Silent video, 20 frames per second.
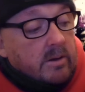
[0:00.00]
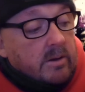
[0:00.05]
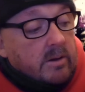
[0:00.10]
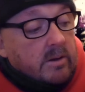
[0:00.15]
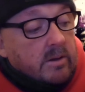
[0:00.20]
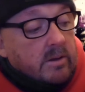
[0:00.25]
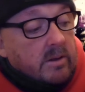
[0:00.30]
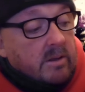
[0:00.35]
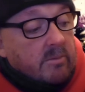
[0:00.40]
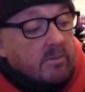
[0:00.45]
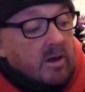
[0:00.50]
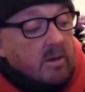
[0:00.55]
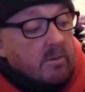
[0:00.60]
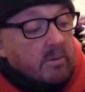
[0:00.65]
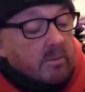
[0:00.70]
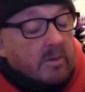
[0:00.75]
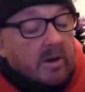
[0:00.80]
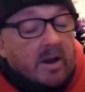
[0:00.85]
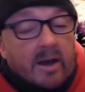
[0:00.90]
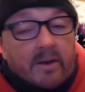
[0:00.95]
Because at the
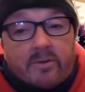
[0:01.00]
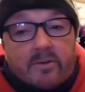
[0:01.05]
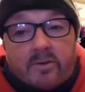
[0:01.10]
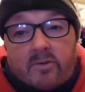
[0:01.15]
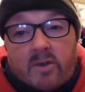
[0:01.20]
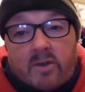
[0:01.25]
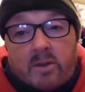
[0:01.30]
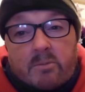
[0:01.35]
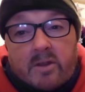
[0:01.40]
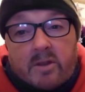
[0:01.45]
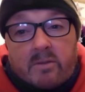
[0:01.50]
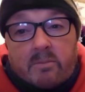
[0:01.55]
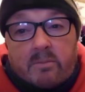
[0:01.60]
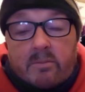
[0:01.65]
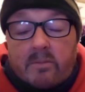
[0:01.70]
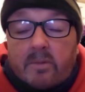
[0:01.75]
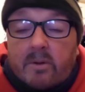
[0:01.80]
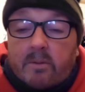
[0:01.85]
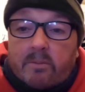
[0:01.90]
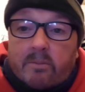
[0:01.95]
moment, my live streaming
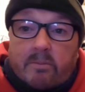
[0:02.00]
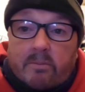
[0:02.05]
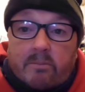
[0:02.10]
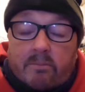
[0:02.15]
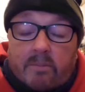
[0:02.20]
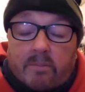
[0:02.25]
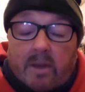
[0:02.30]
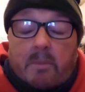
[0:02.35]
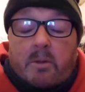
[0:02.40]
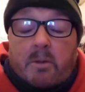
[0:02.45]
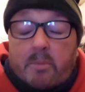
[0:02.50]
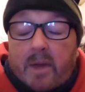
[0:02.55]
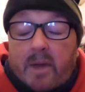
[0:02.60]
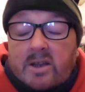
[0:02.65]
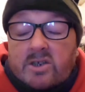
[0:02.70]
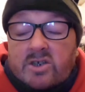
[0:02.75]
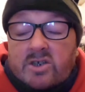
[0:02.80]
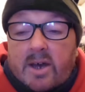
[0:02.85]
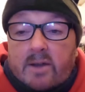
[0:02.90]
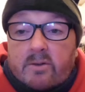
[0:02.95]
isn't, but mainly
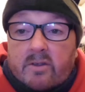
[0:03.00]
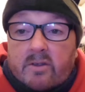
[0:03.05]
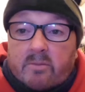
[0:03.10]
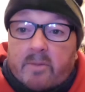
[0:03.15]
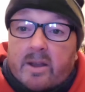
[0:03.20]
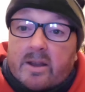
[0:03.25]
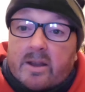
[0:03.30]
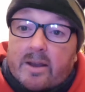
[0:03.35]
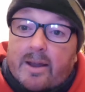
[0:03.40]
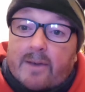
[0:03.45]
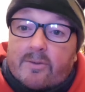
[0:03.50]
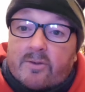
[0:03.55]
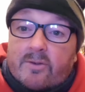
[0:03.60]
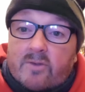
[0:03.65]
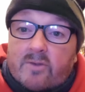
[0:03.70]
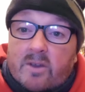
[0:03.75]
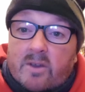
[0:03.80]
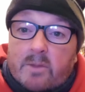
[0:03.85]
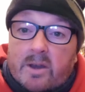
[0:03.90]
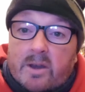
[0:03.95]
main channel is mainly live
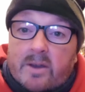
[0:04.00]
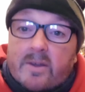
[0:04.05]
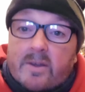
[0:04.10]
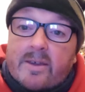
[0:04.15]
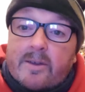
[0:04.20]
streaming